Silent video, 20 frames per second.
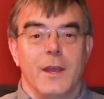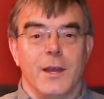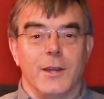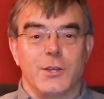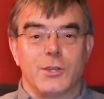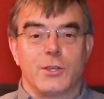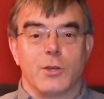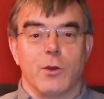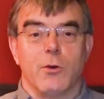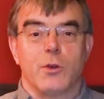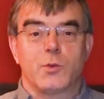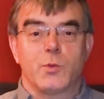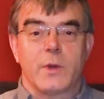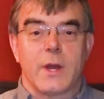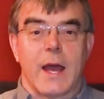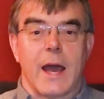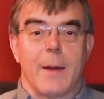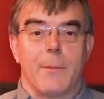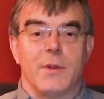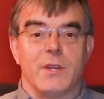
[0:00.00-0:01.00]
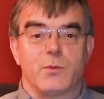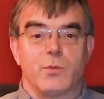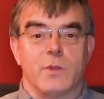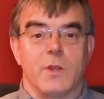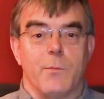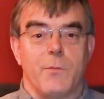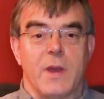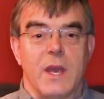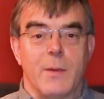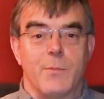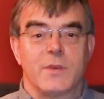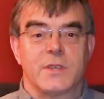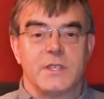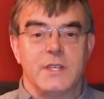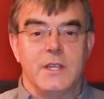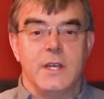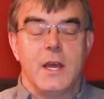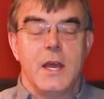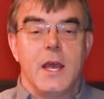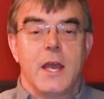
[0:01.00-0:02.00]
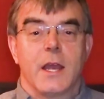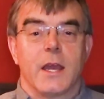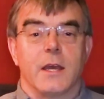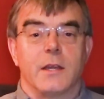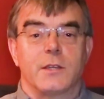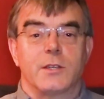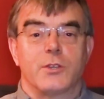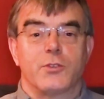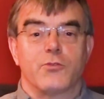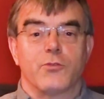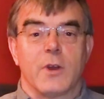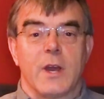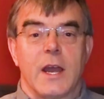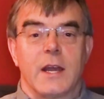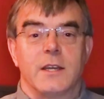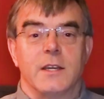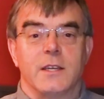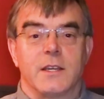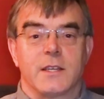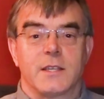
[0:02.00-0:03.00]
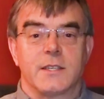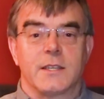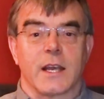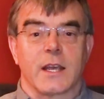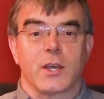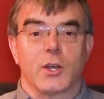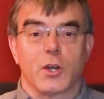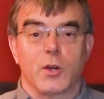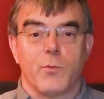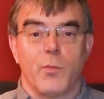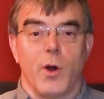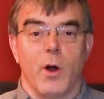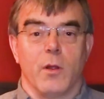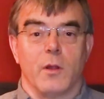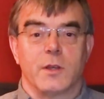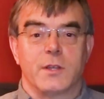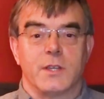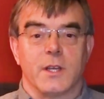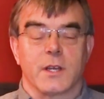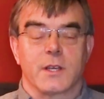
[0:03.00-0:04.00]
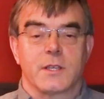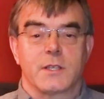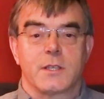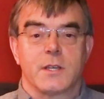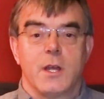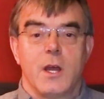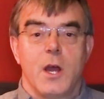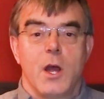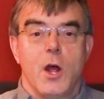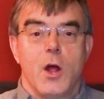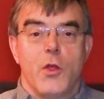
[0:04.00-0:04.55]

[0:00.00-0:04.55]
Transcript: It shows what happens when the papacy gets dragged into secular politics,